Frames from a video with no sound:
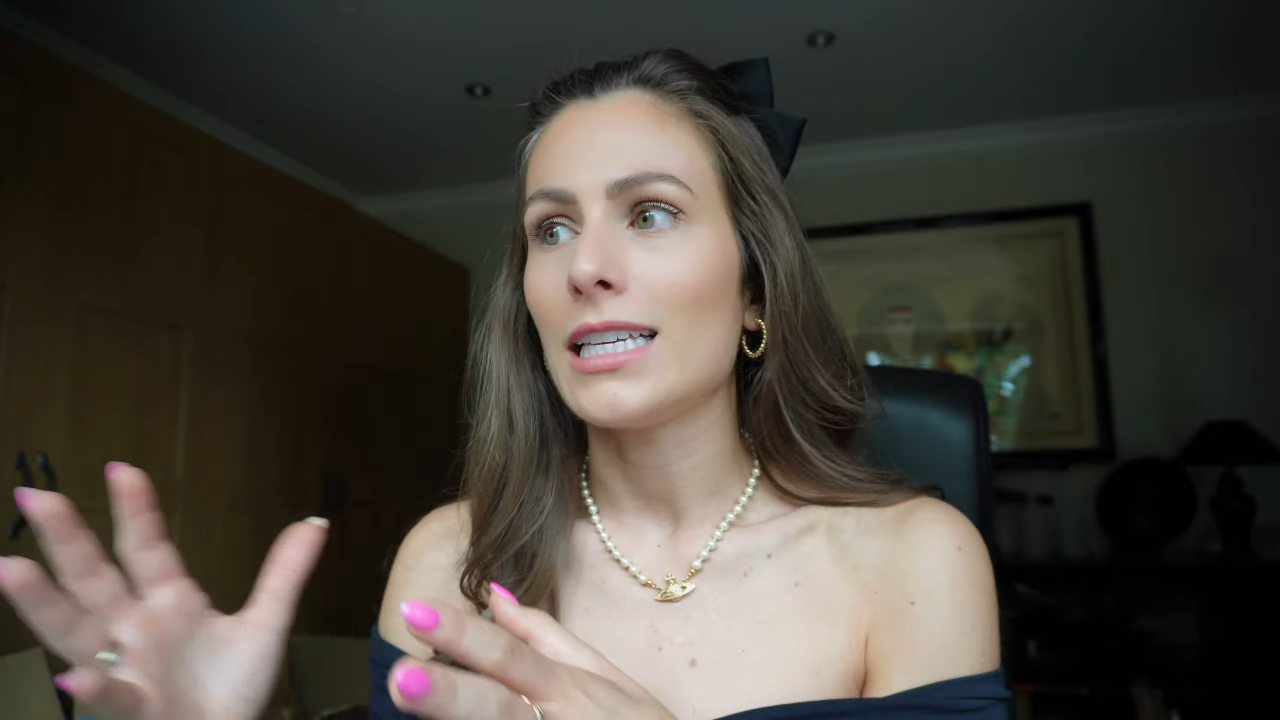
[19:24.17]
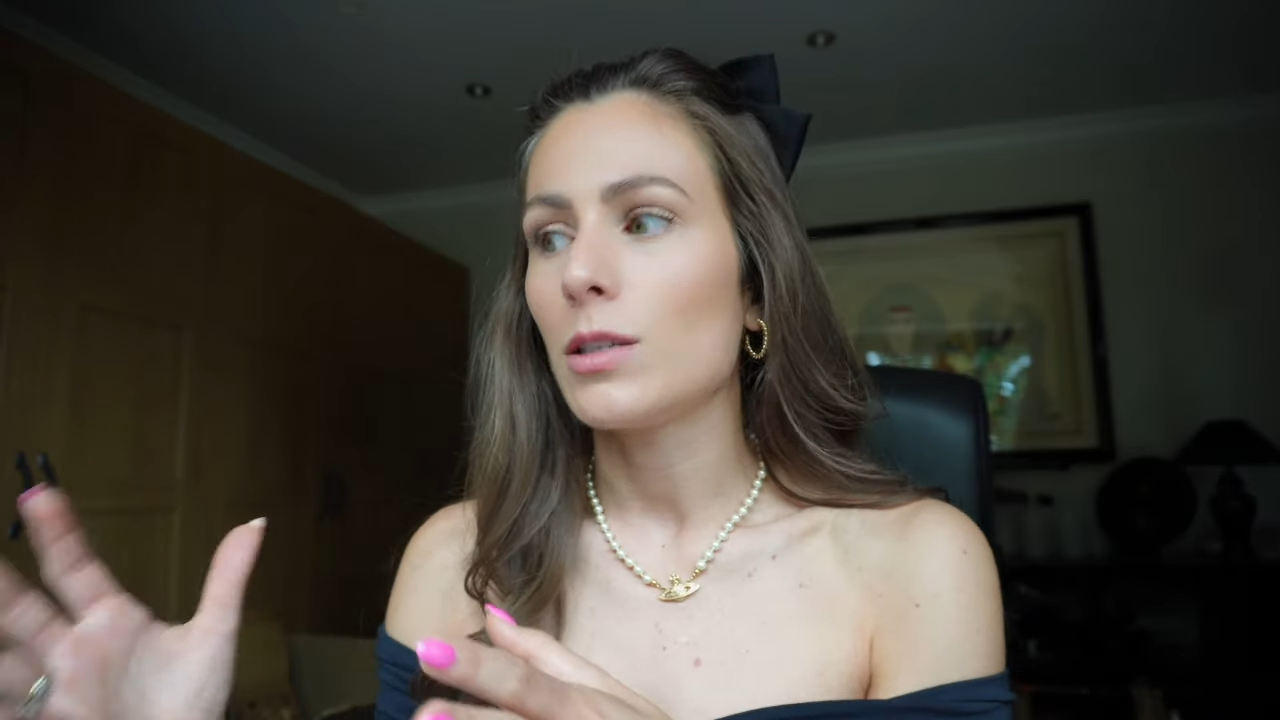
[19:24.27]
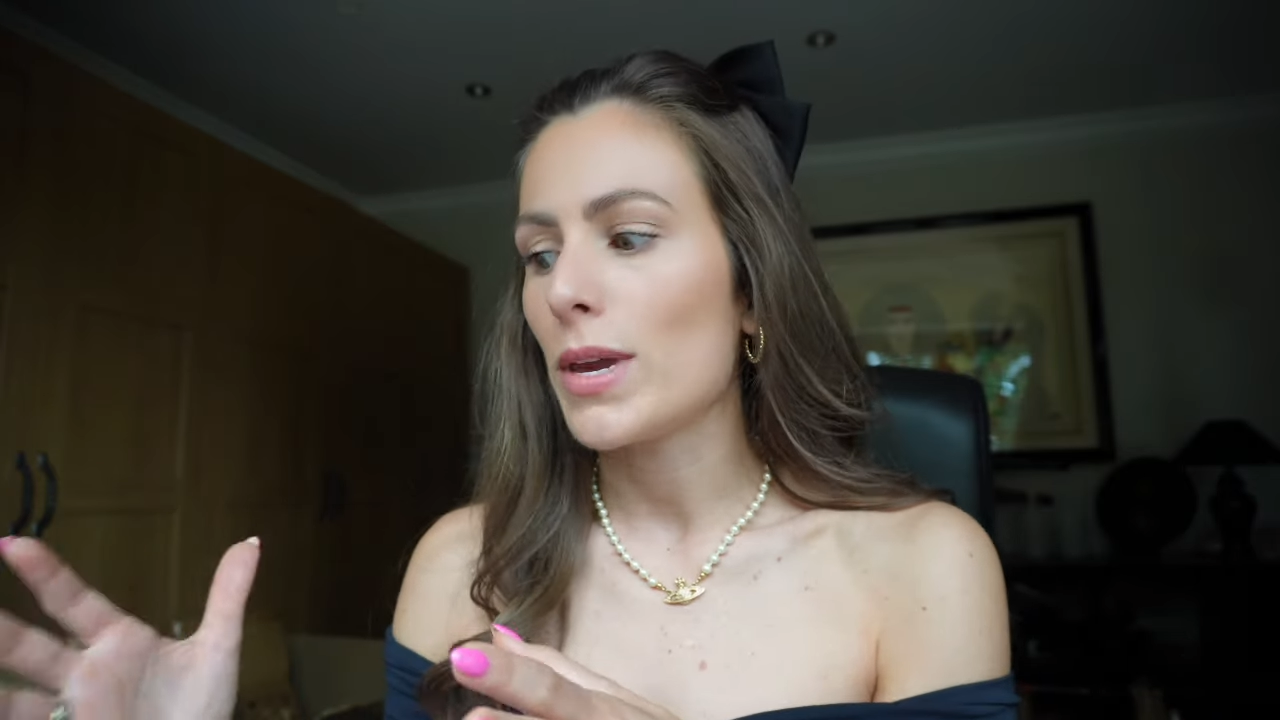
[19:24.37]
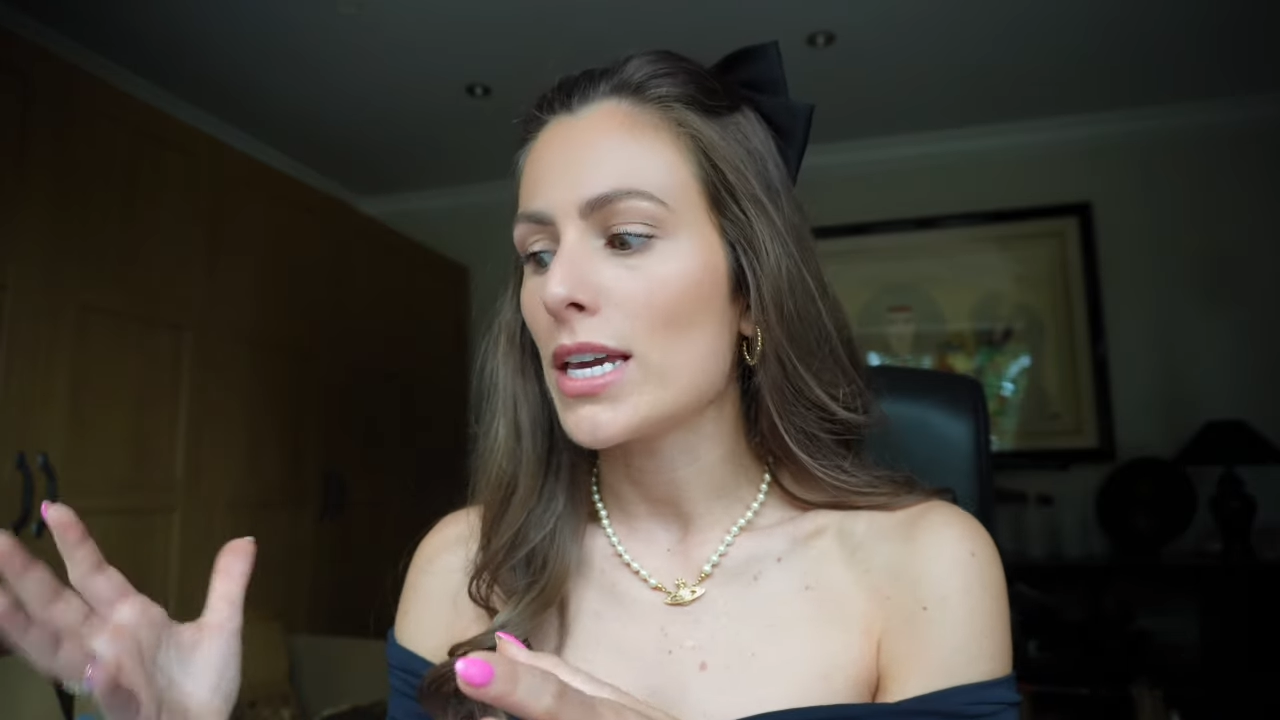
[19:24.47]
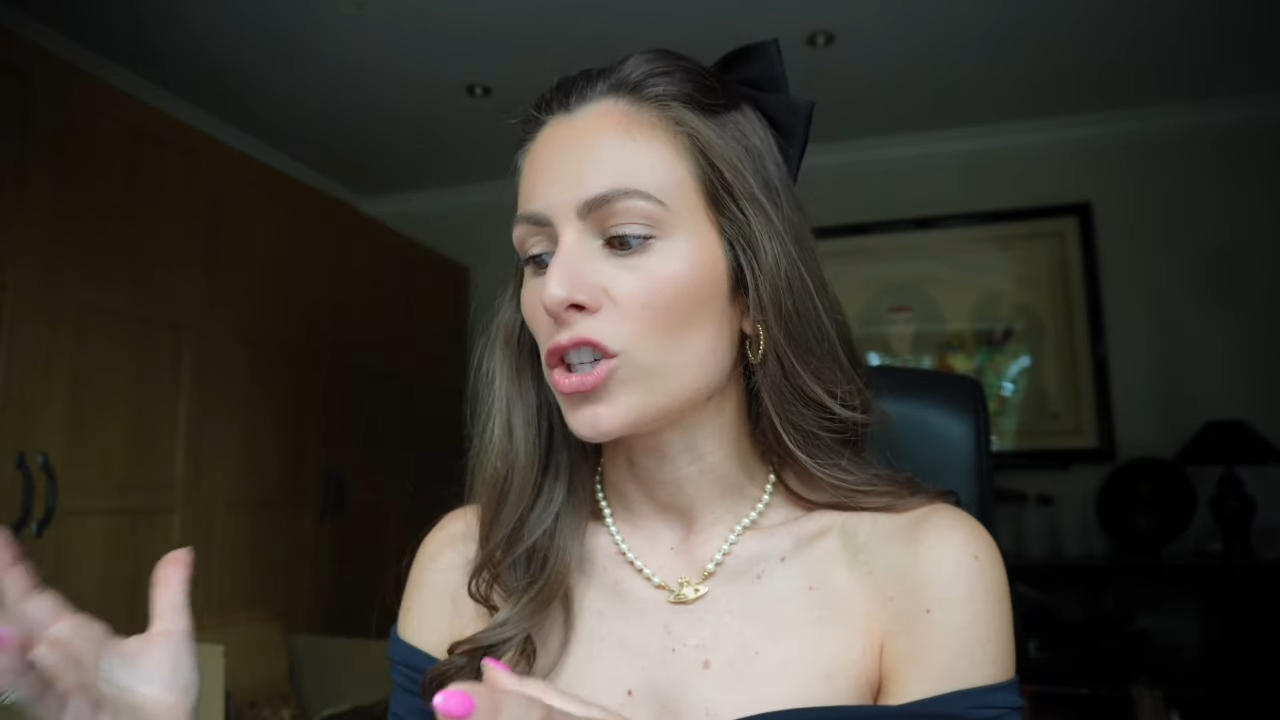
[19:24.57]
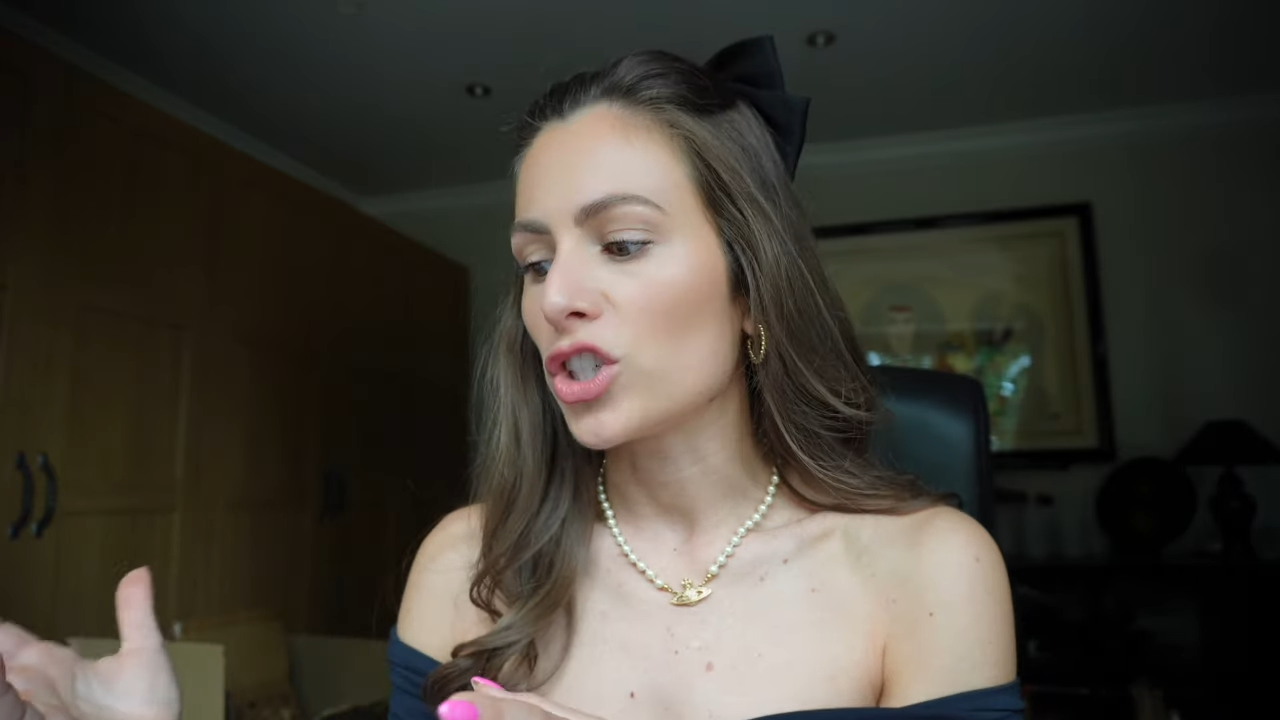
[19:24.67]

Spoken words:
speak and